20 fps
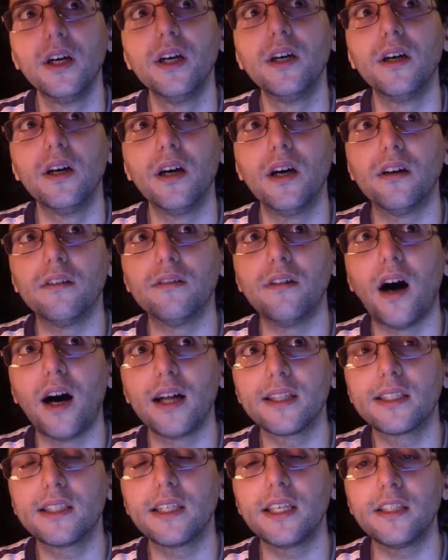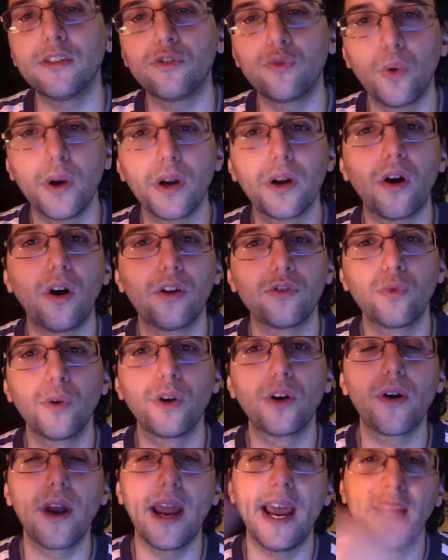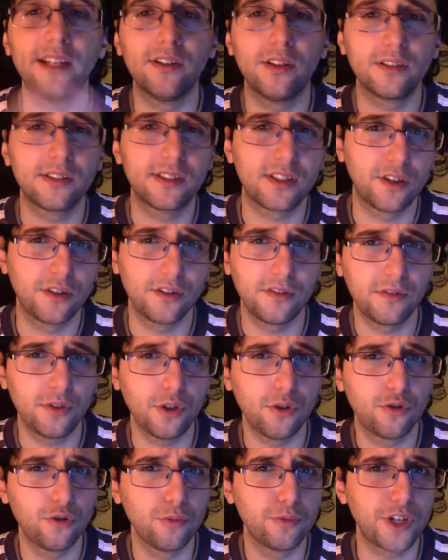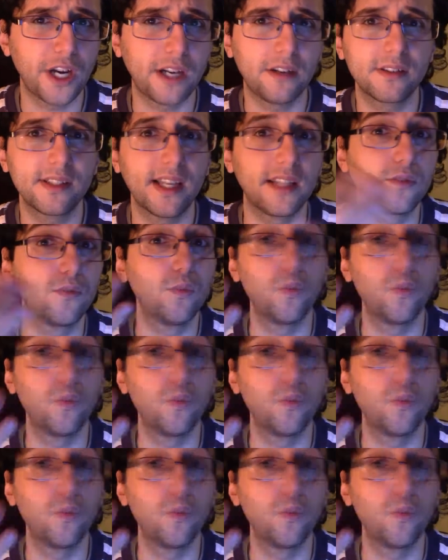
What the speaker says: a lot on Twitter and on certain YouTube channels that